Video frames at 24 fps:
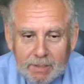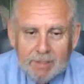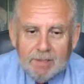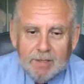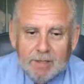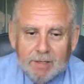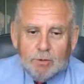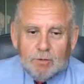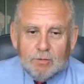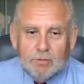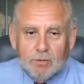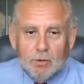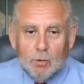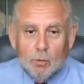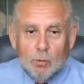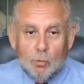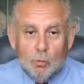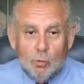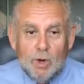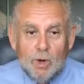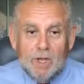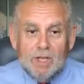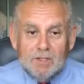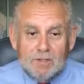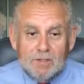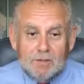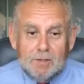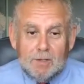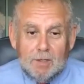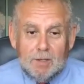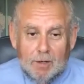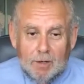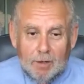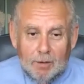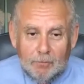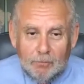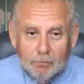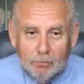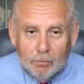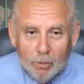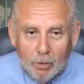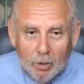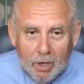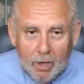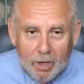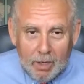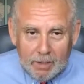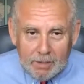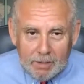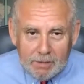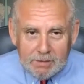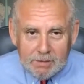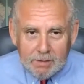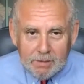there's the risk of loss.